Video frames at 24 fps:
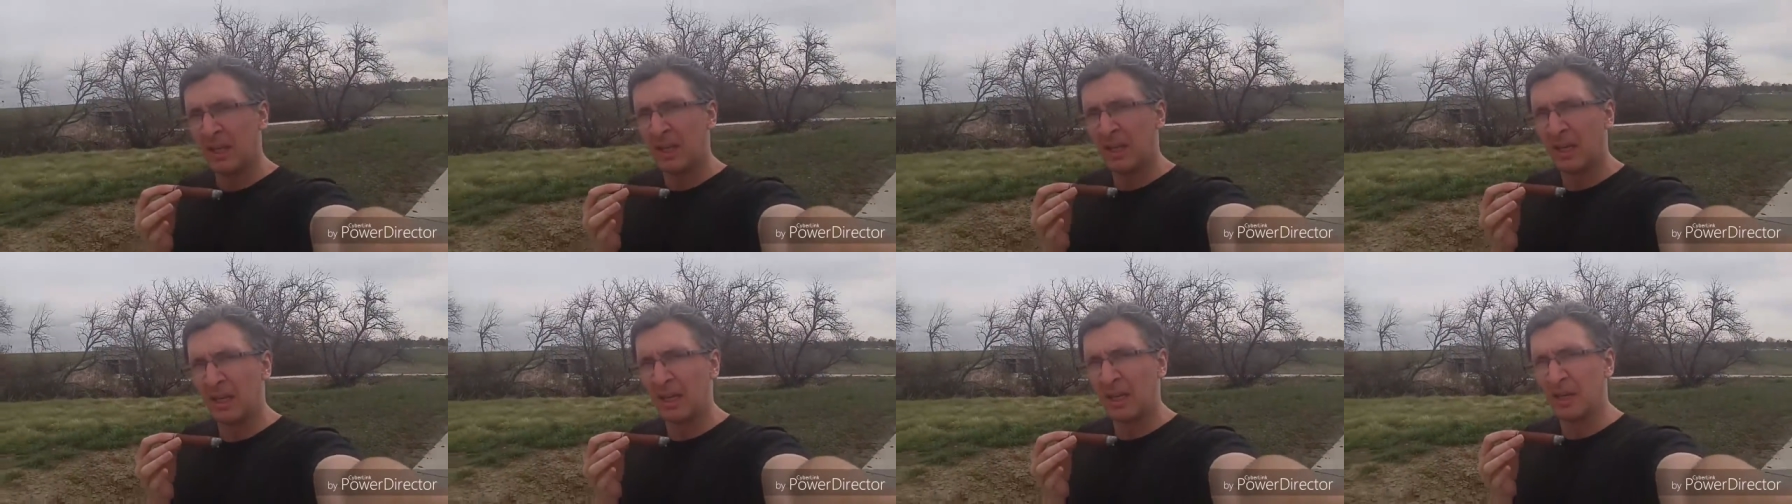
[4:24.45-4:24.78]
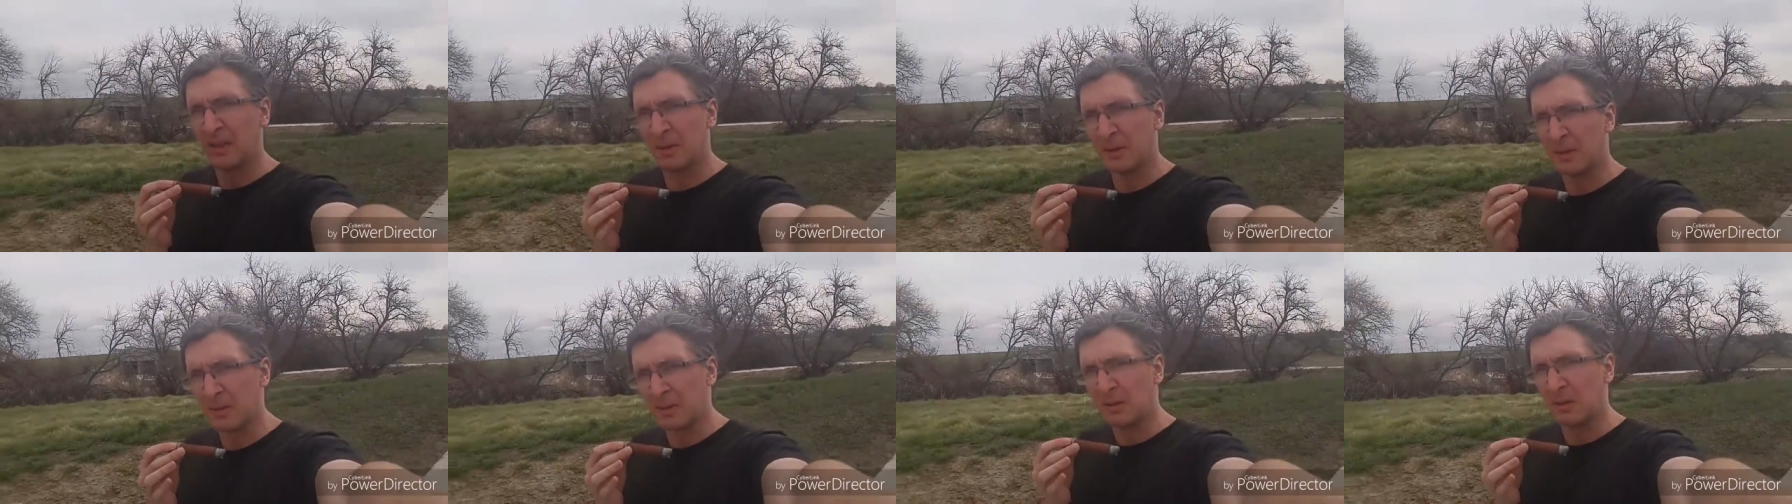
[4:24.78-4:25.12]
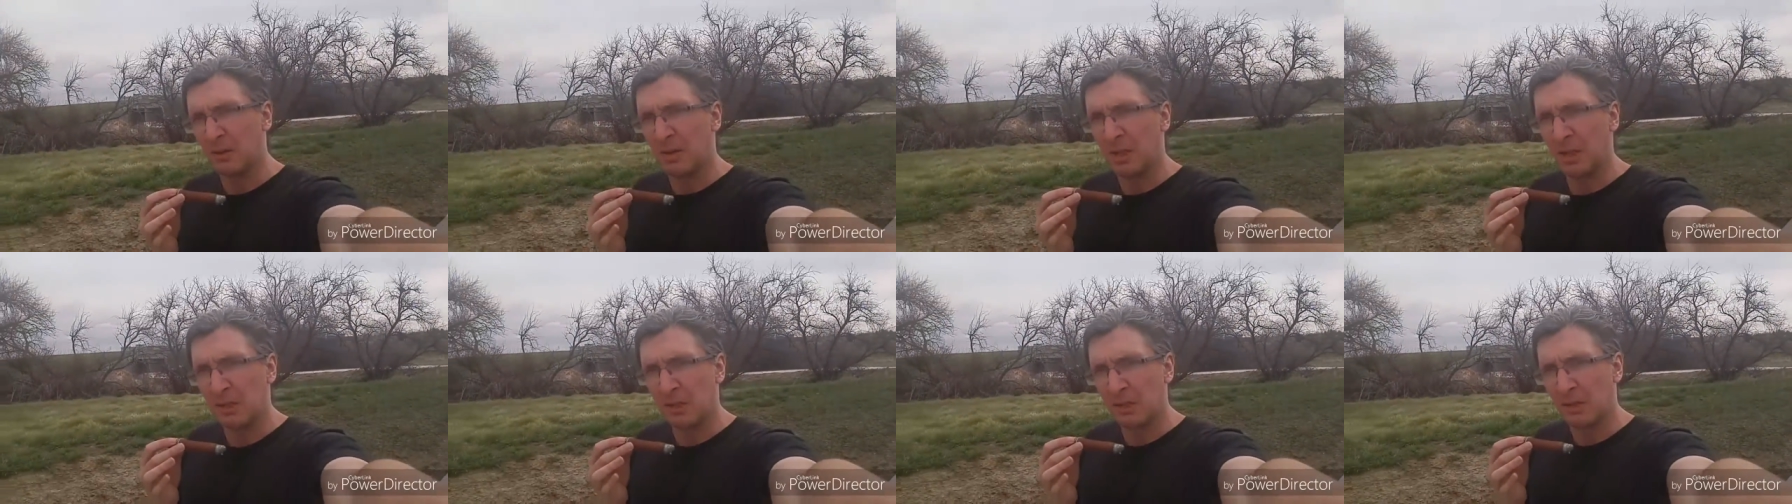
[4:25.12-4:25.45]
And there's
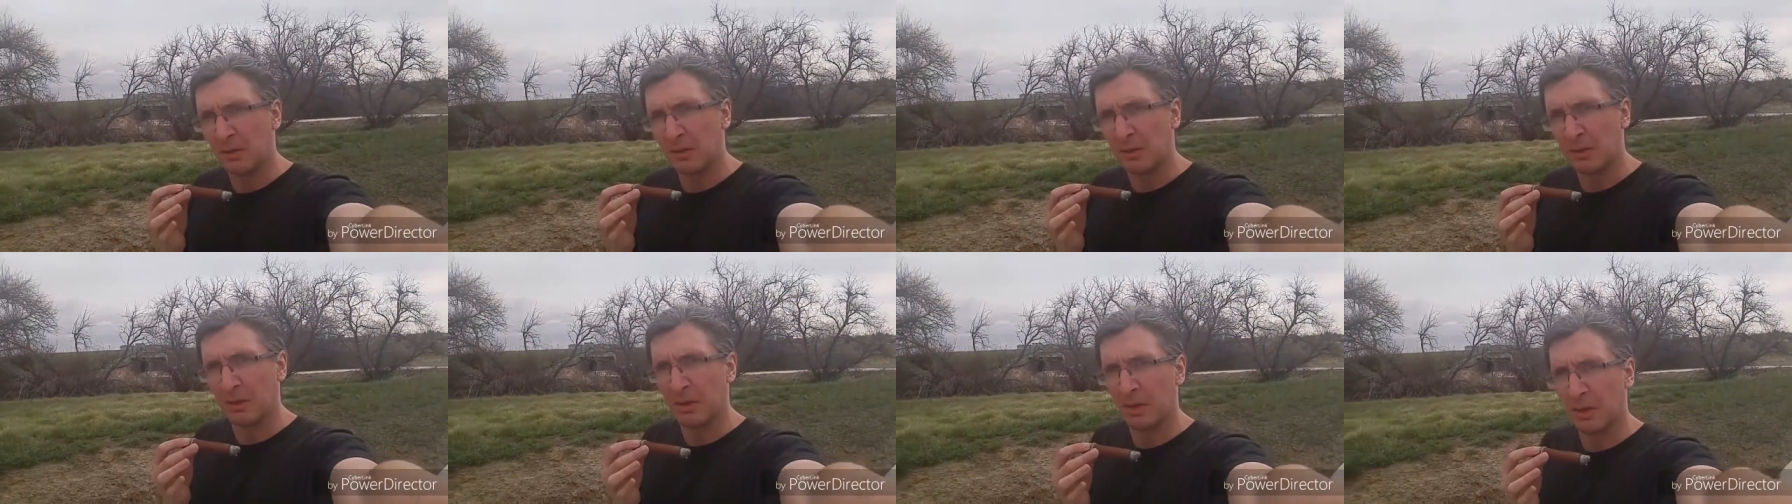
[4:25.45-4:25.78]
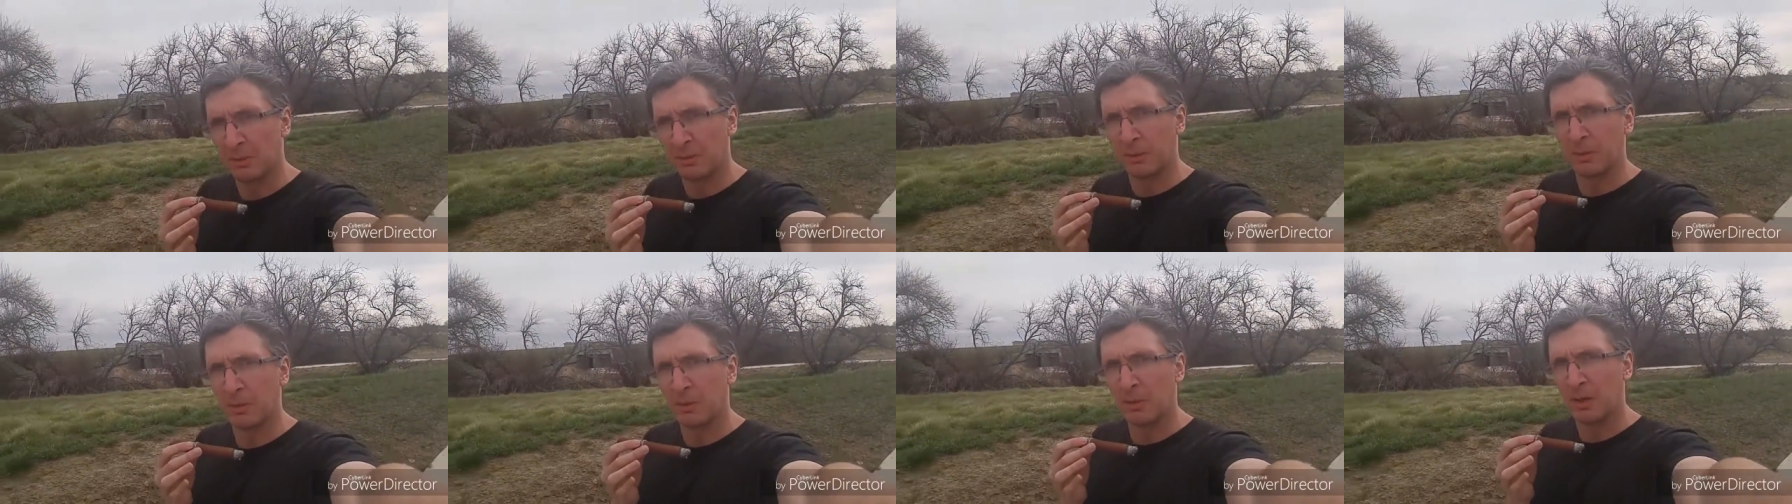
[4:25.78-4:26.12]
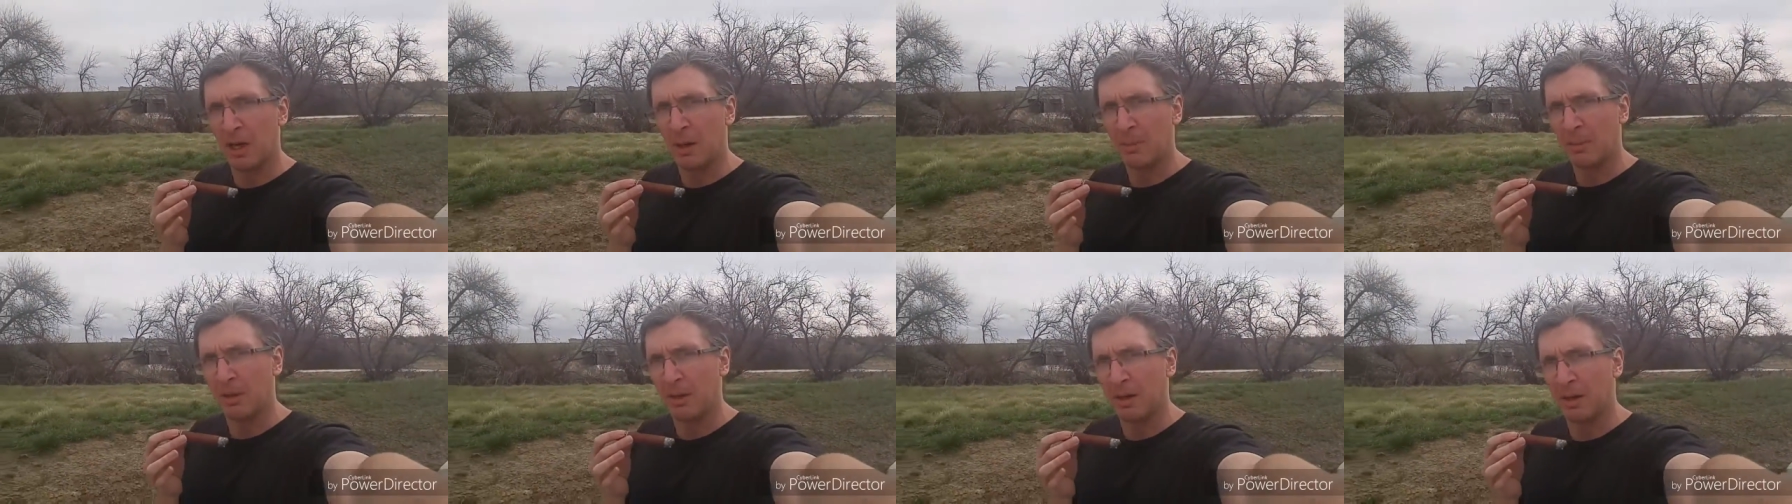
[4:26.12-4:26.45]
2 geese over there that are
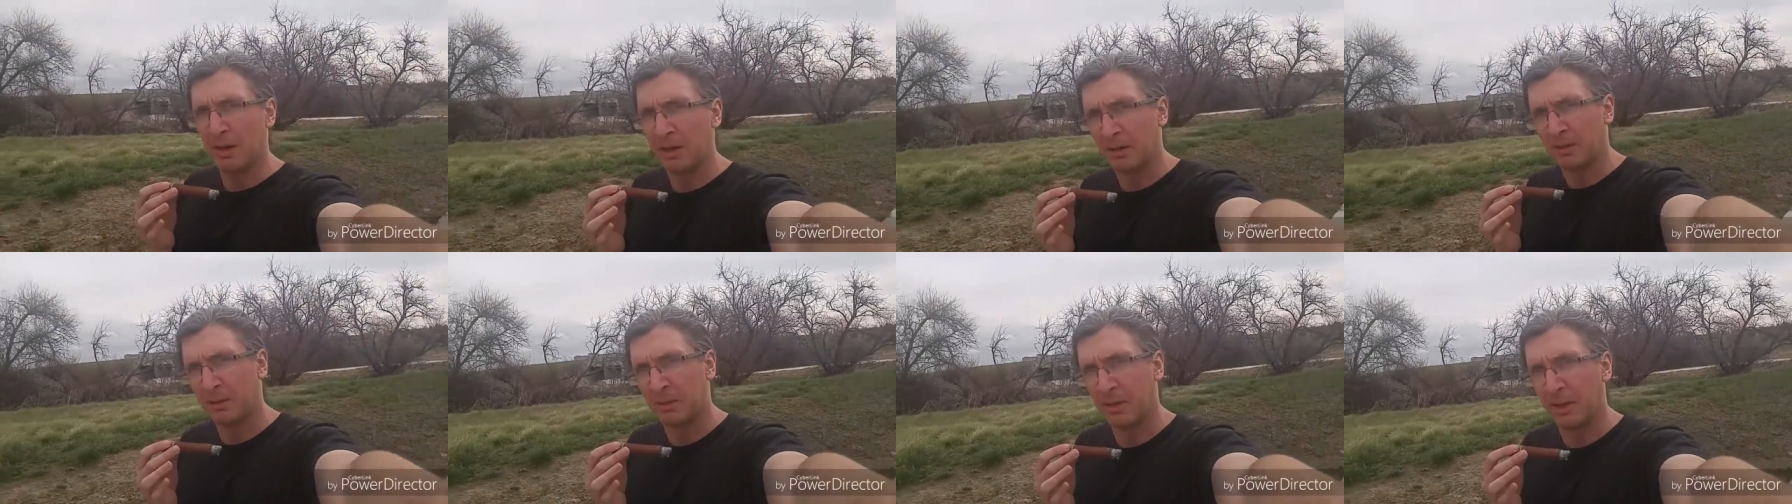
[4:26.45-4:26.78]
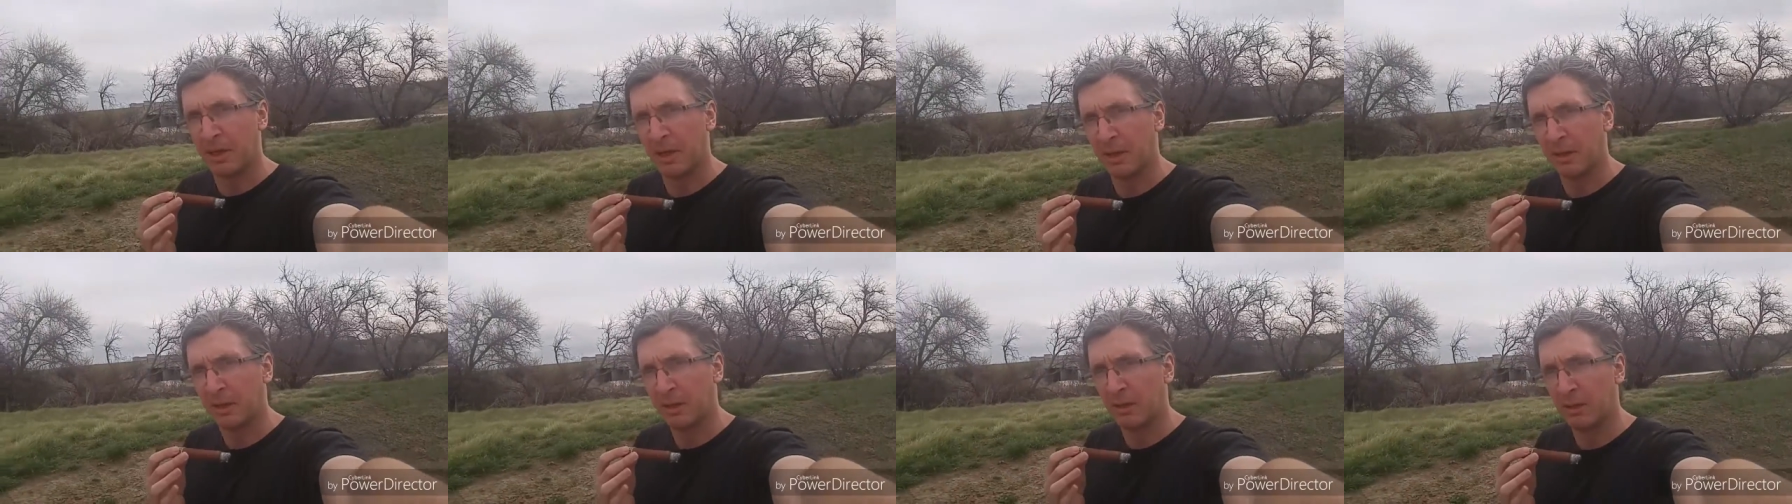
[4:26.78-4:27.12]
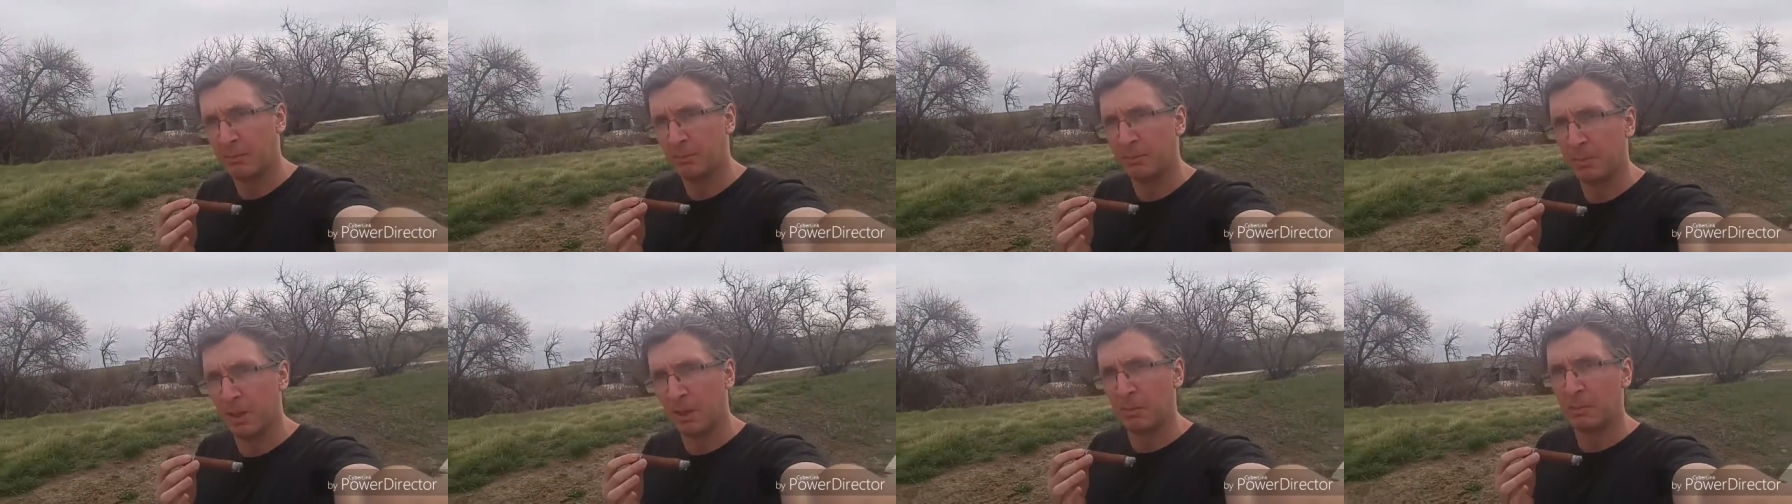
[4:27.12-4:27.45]
probably going to try to
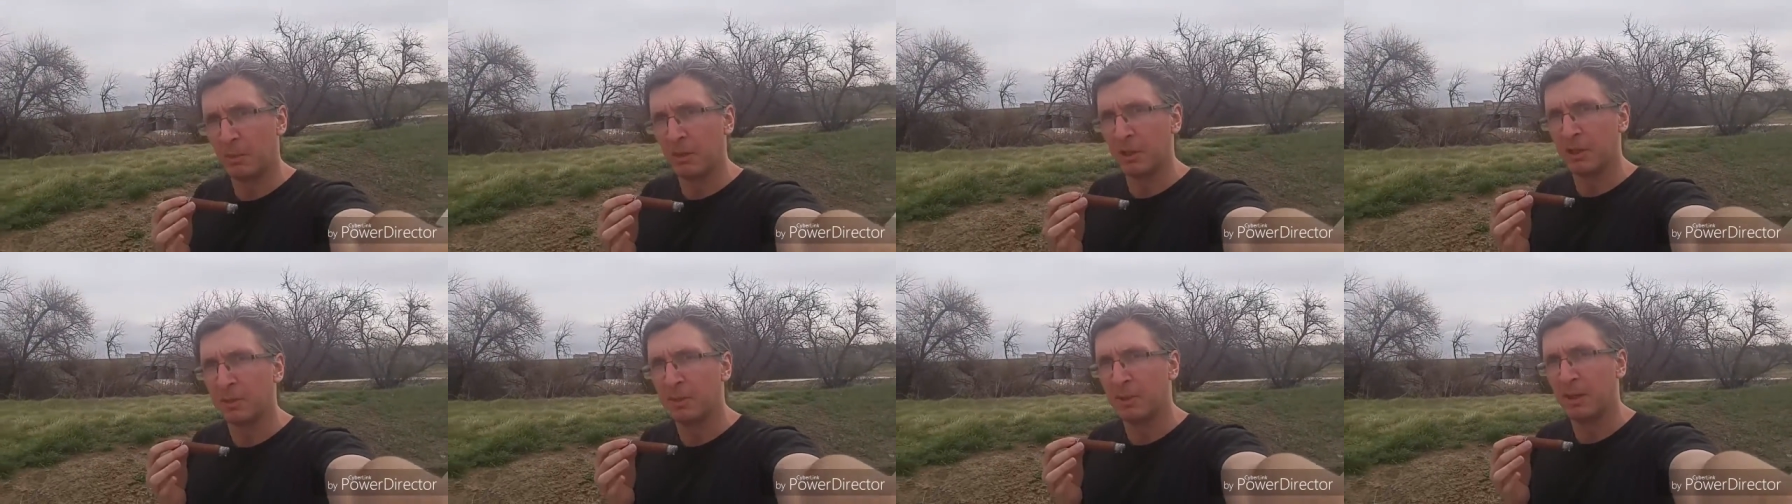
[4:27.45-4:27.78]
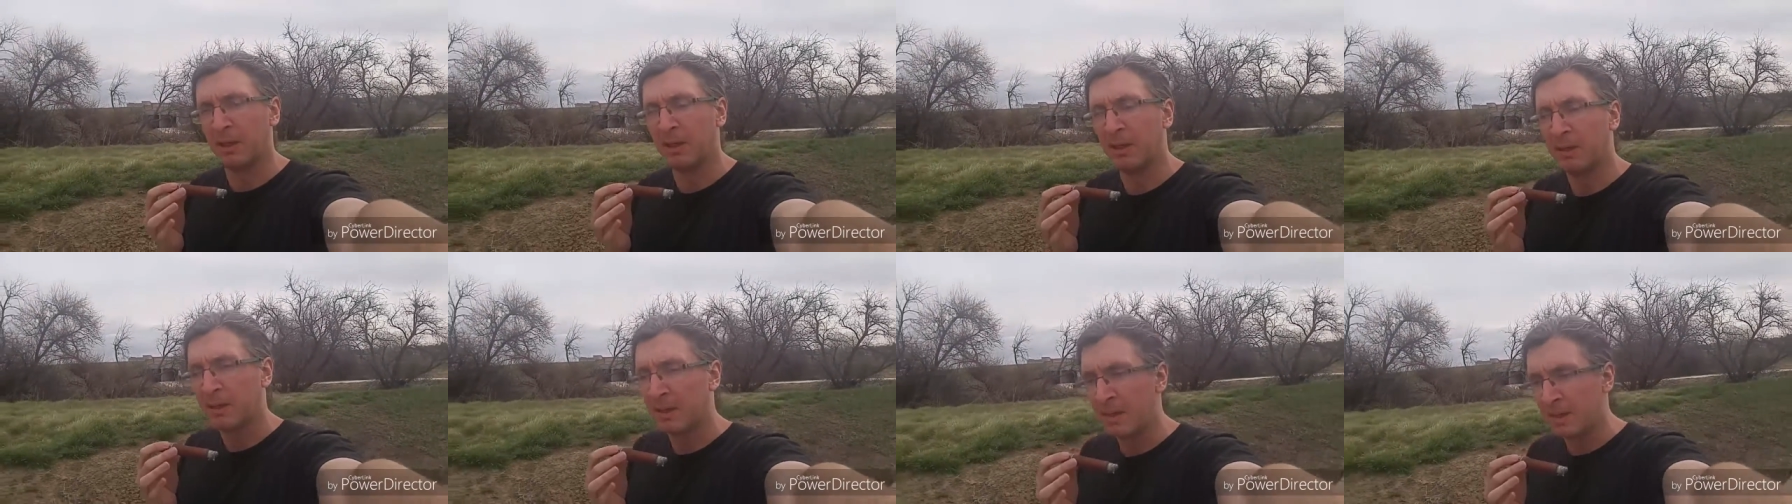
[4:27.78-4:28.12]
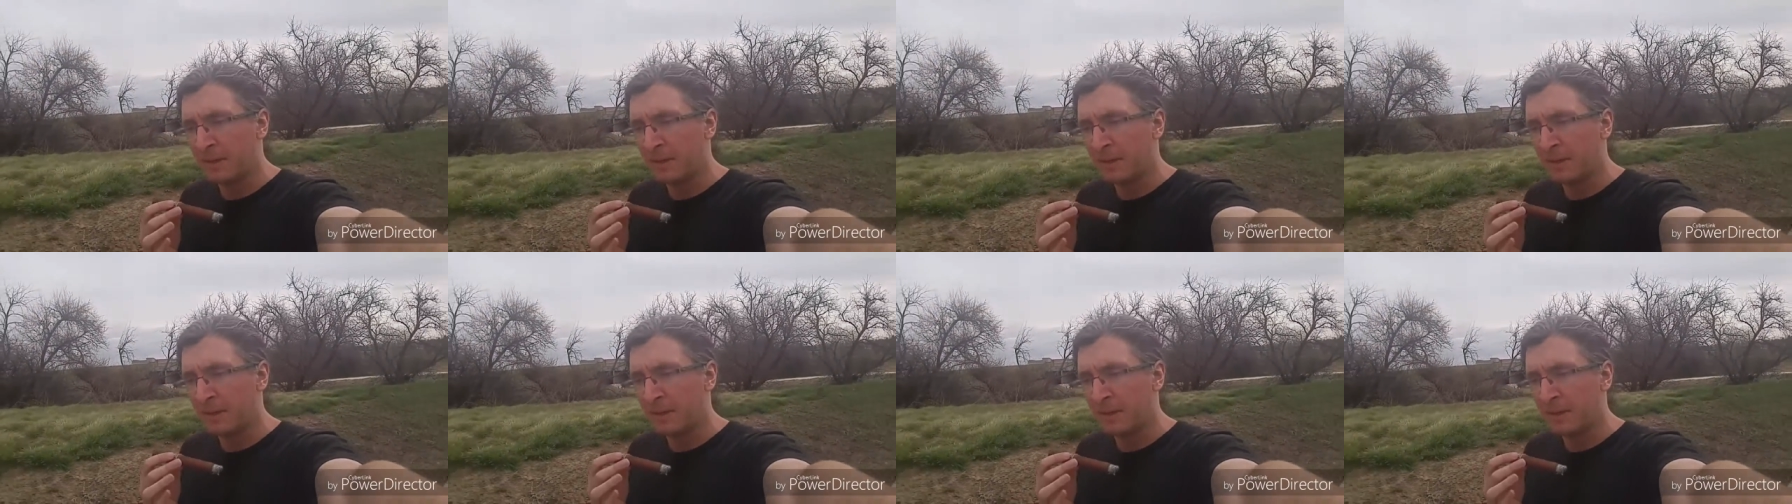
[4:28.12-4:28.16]
bum rush me.